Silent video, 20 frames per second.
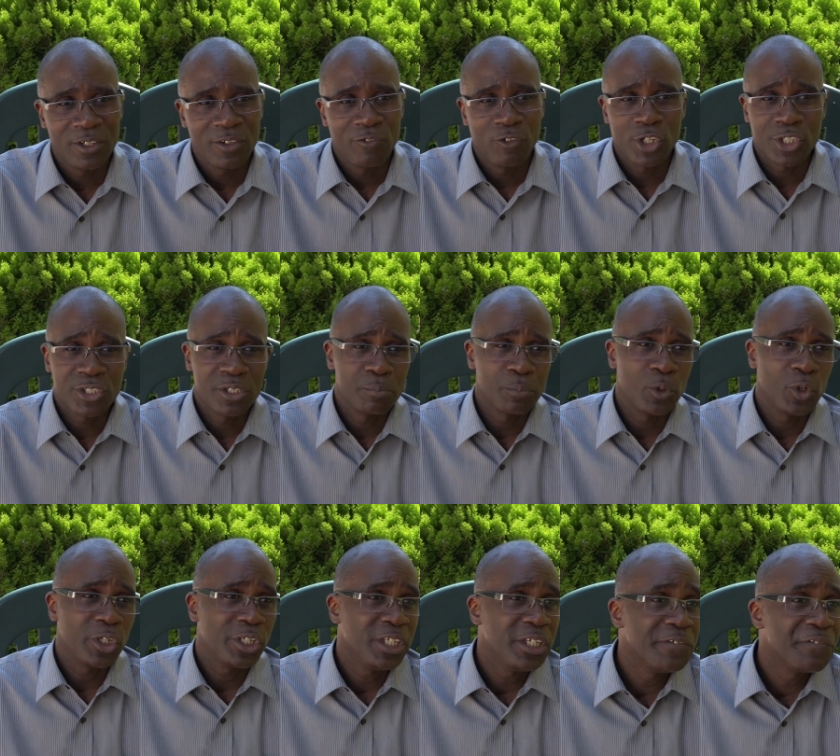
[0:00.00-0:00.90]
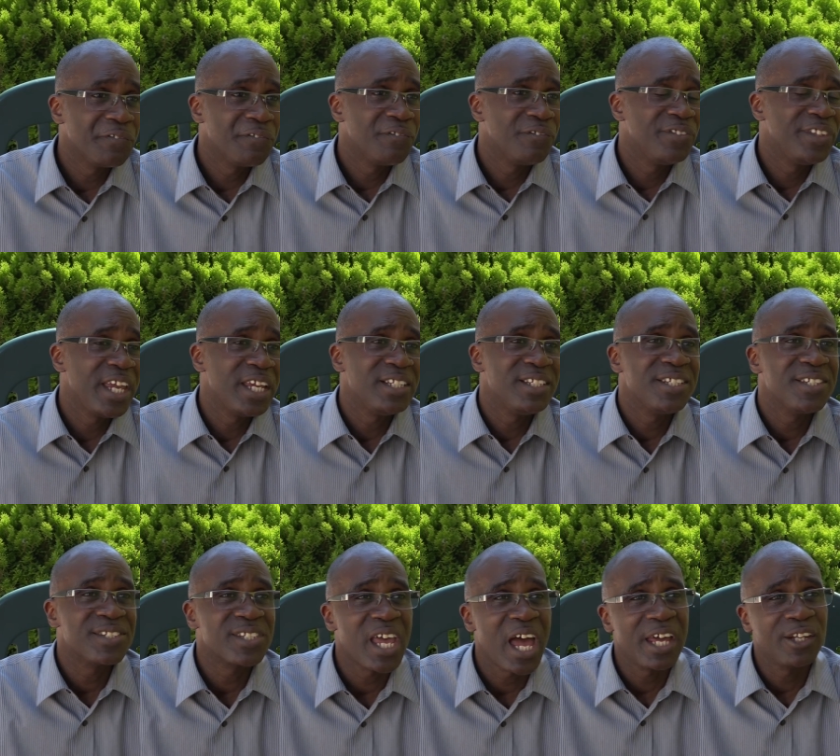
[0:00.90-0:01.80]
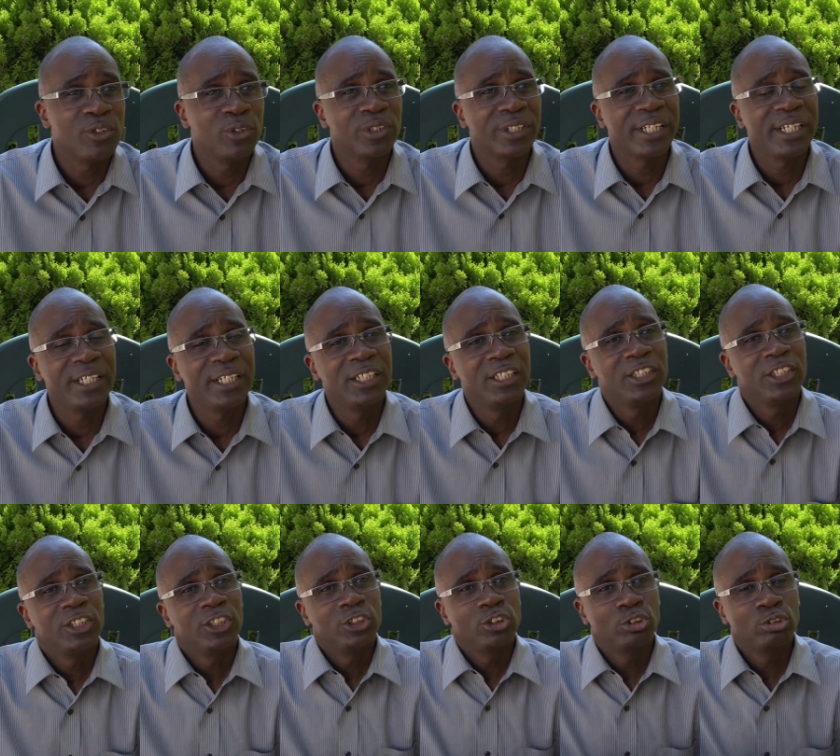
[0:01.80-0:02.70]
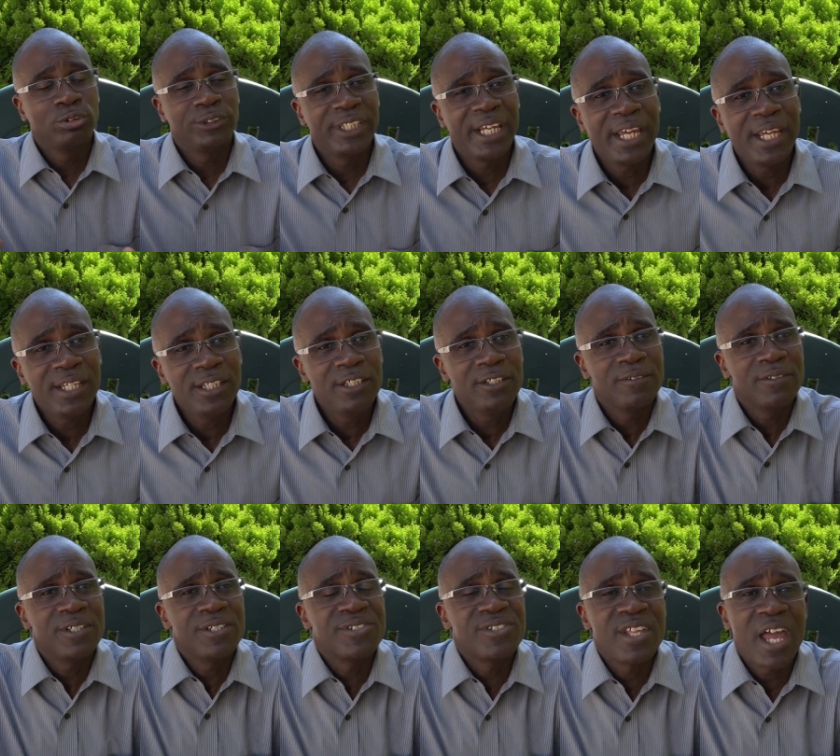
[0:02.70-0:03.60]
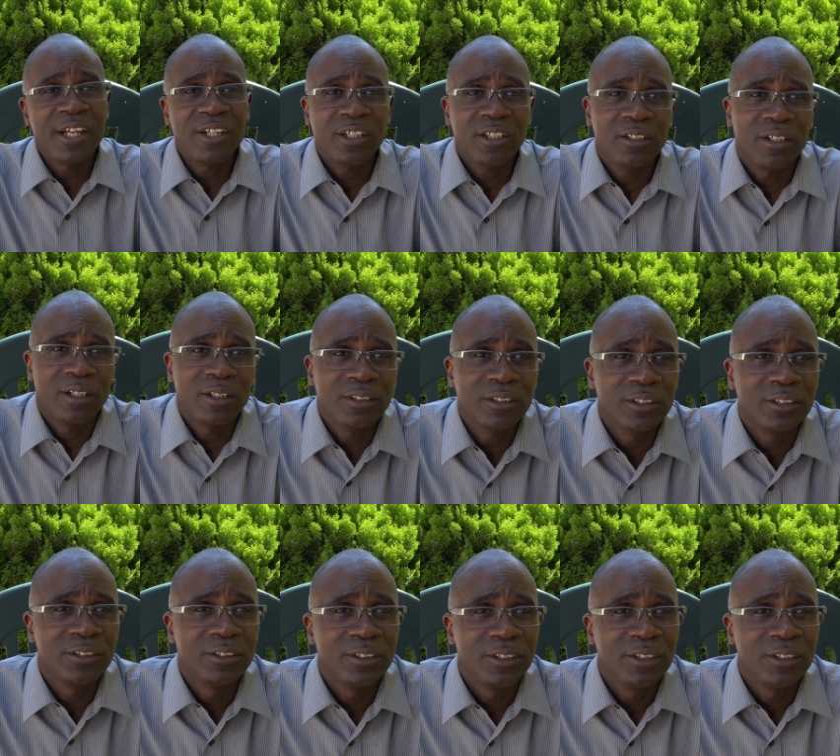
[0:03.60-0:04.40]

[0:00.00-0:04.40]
For example, if they decide, okay, today is 9 o'clock,